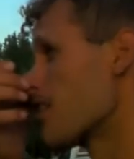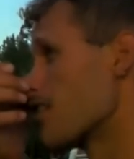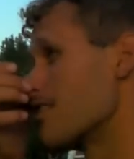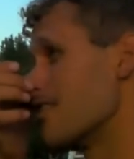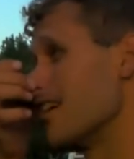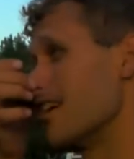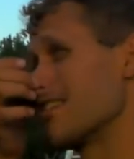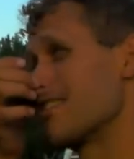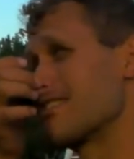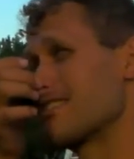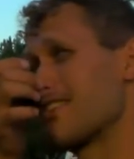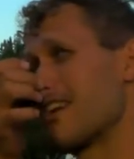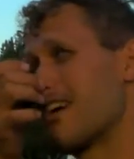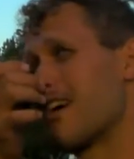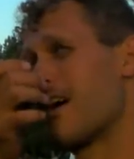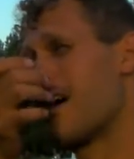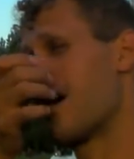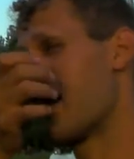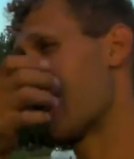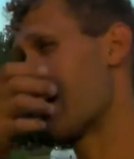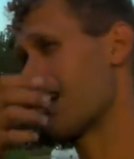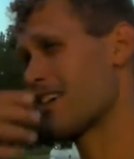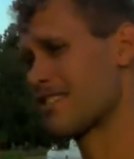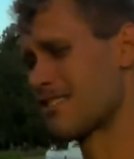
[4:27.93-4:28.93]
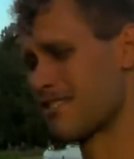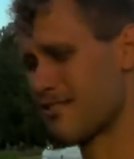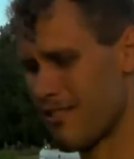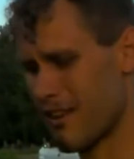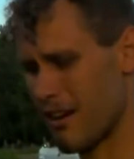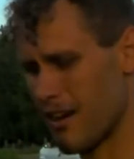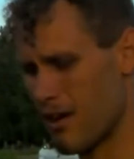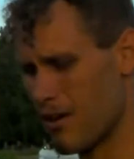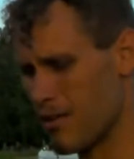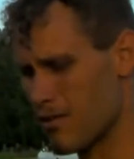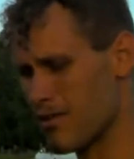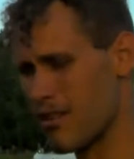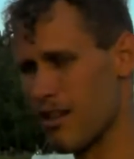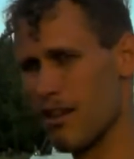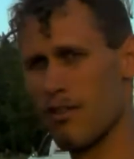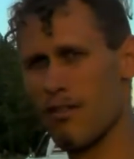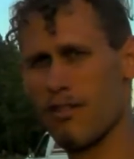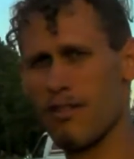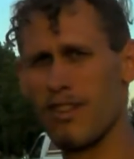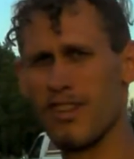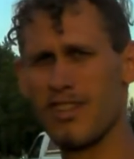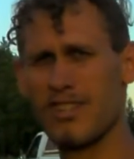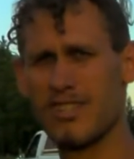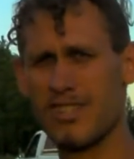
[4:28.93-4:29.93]
It's uh, extra
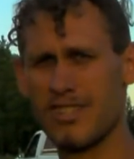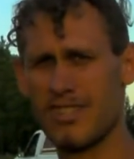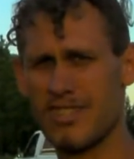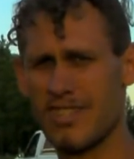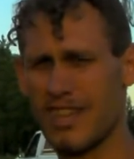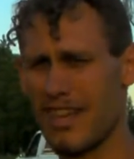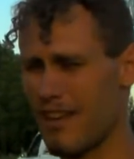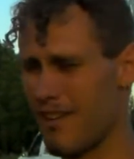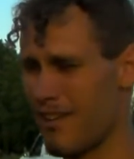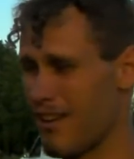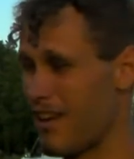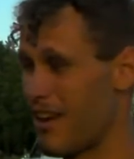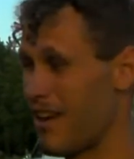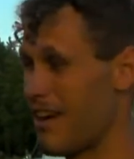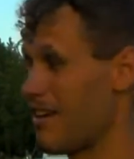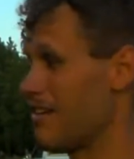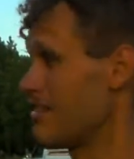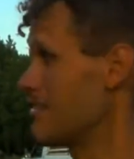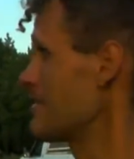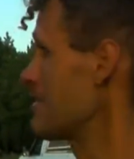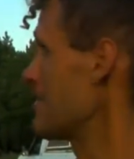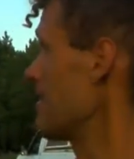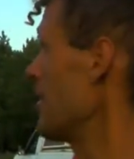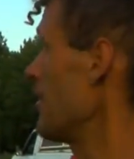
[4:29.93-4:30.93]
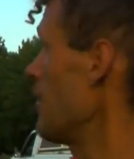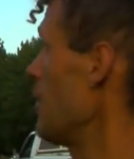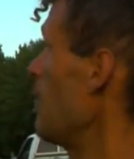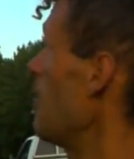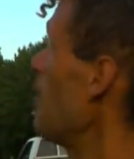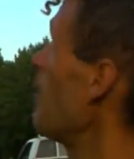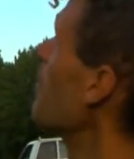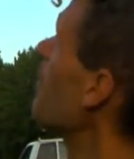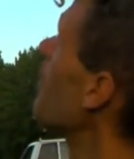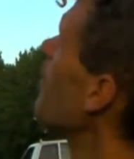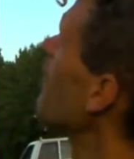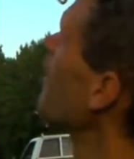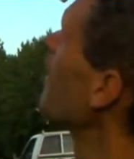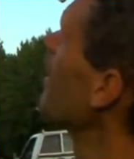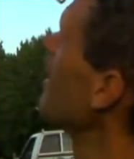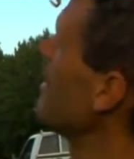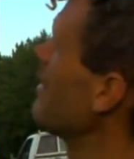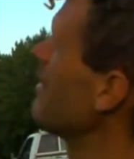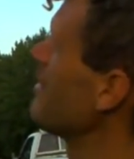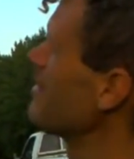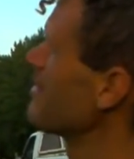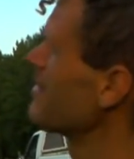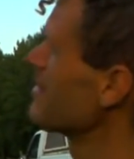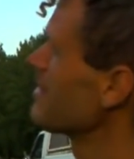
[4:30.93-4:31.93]
ozone-licious out here, so who
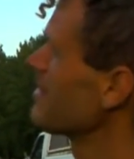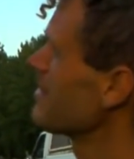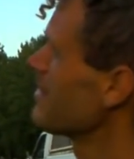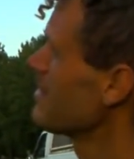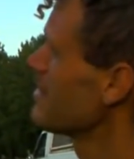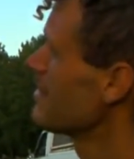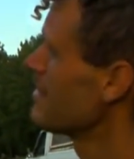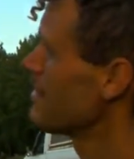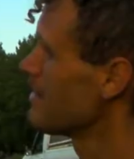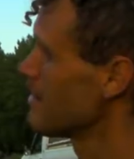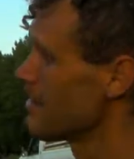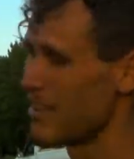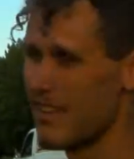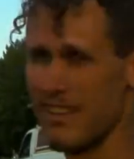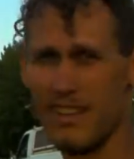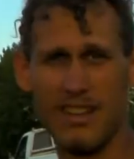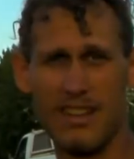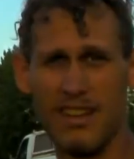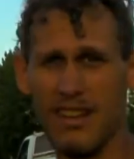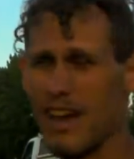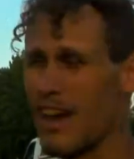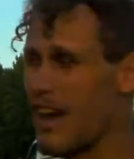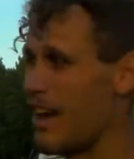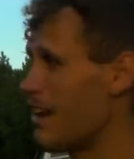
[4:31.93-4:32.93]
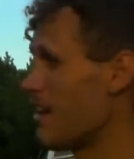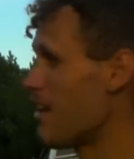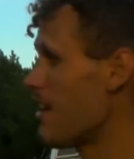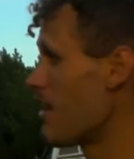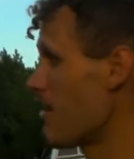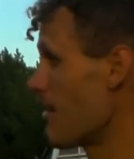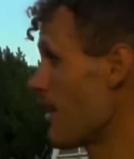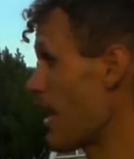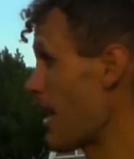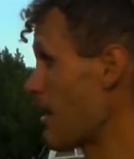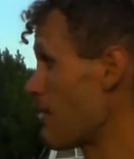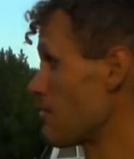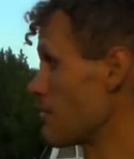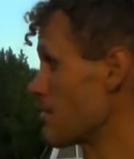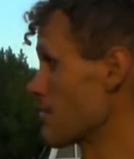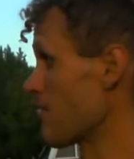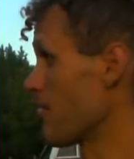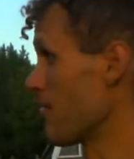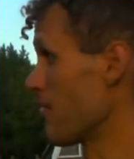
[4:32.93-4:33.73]
knows. I know that one's